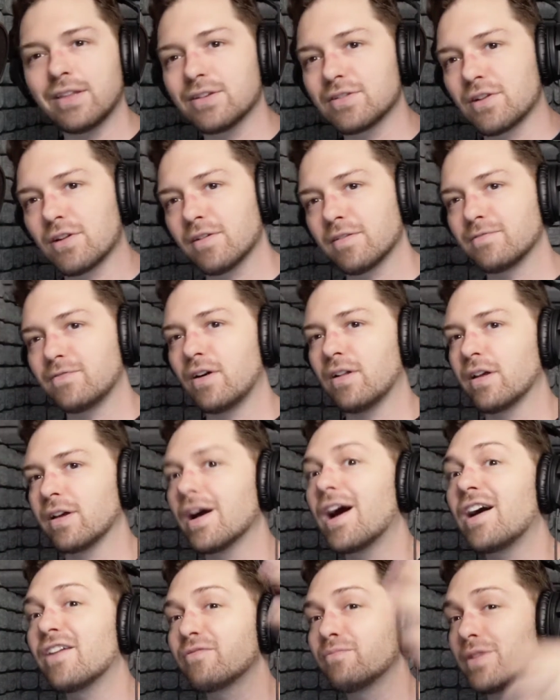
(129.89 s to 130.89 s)
They started
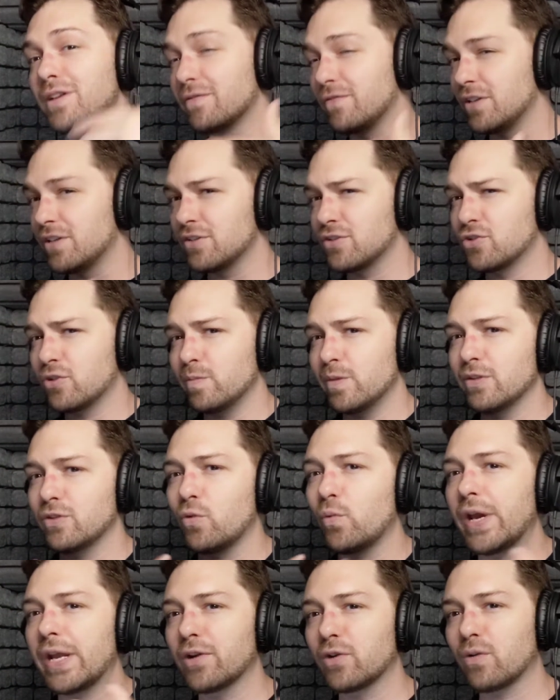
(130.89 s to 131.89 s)
falling off, but if you distribute
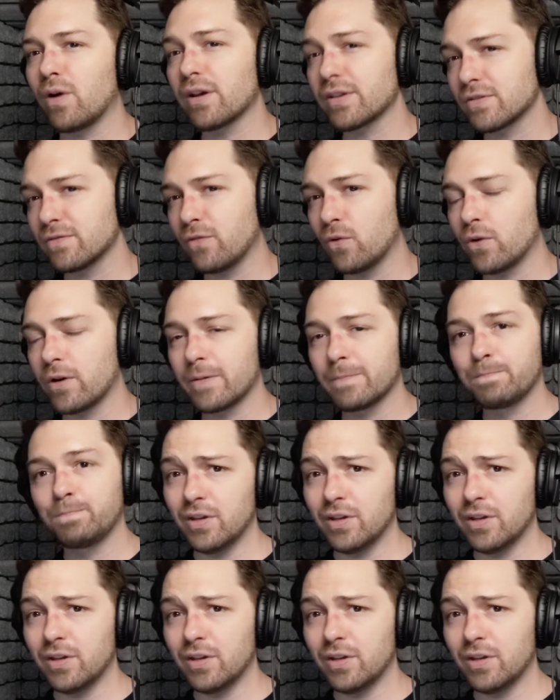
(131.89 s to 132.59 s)
the weight across 4,